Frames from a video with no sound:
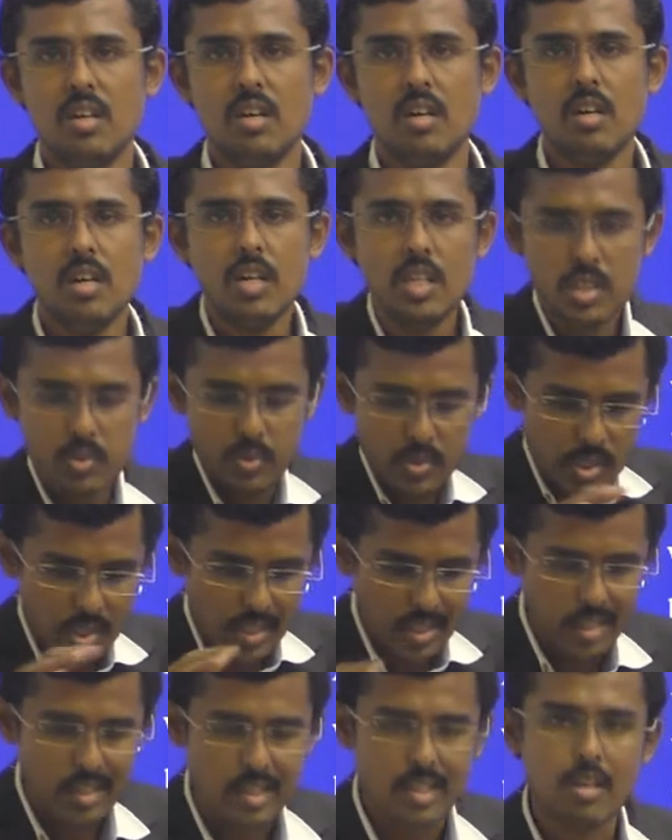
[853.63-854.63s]
Oils which
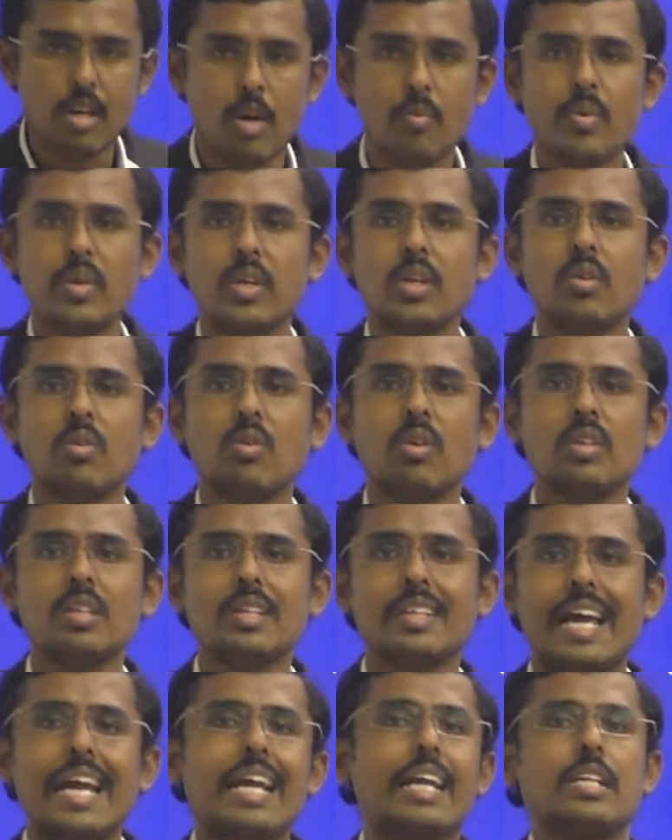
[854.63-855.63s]
are dropping down on the
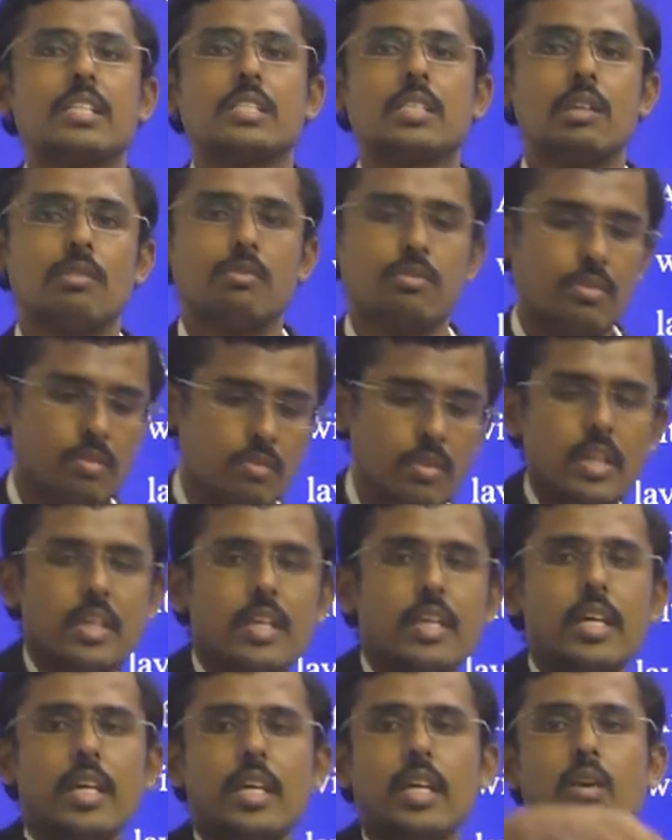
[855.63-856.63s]
tank itself. We have
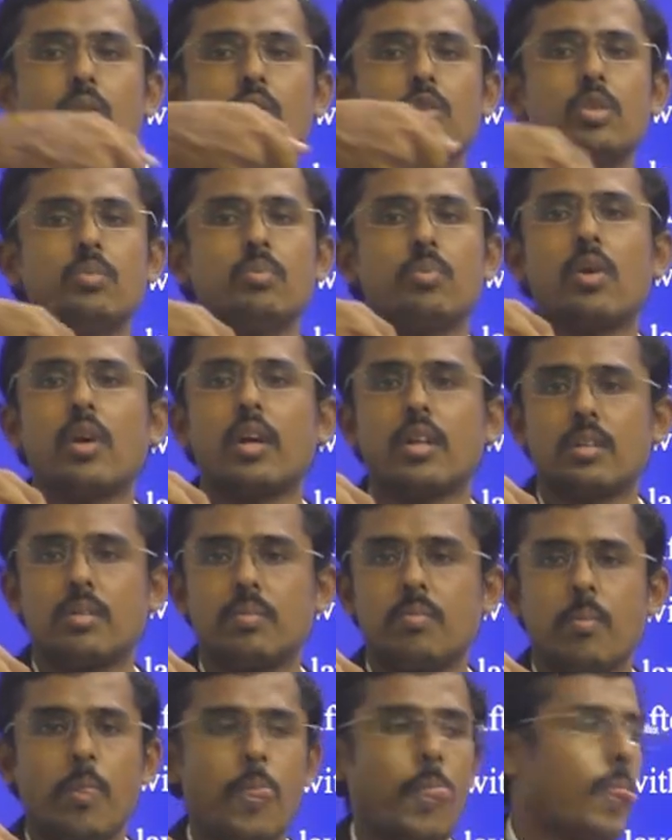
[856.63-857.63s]
taken out the product.
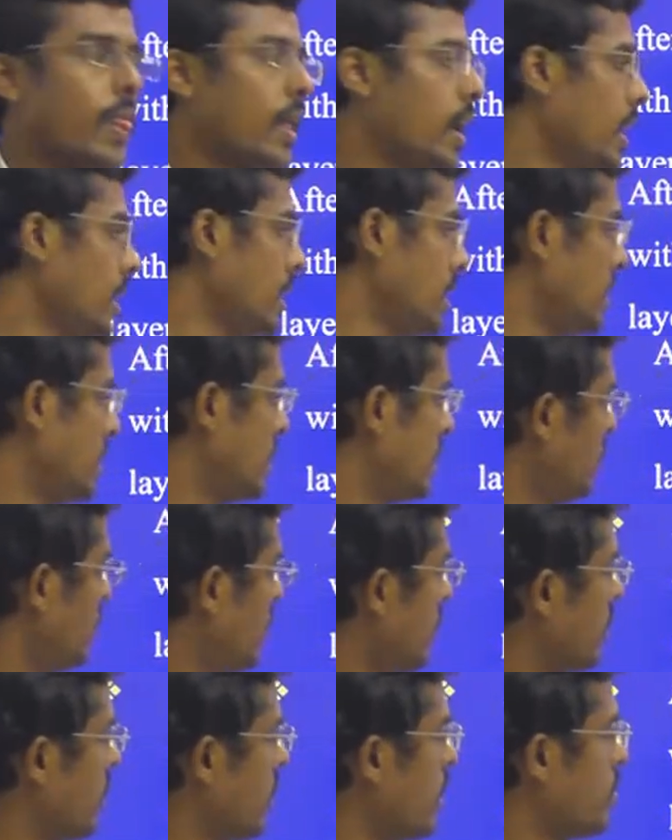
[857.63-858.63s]
And we
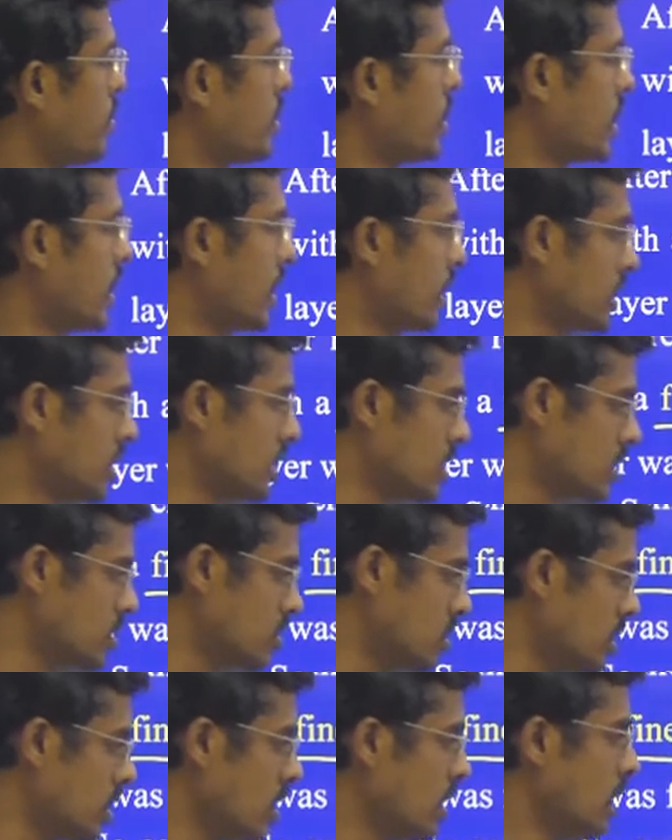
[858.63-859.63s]
have kept here like this, you
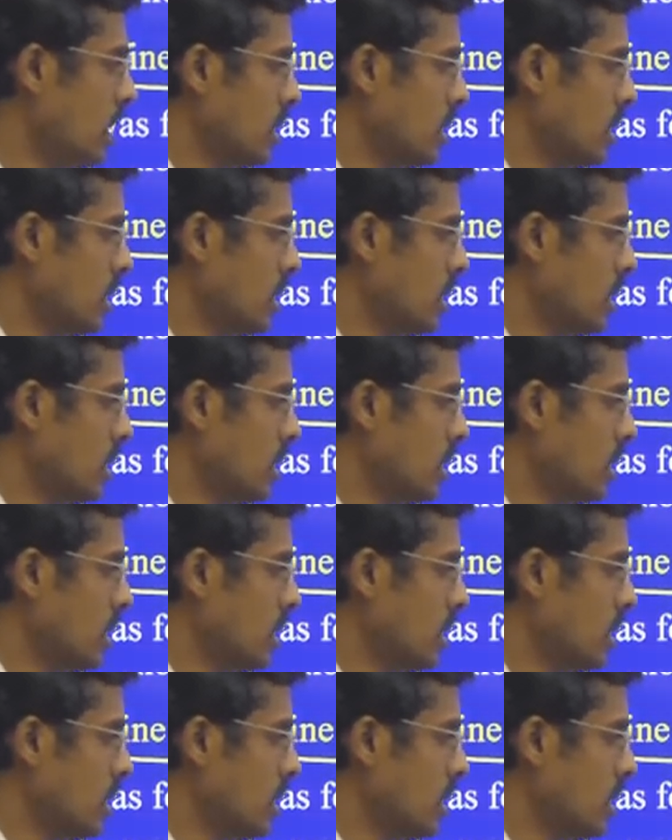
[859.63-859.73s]
see.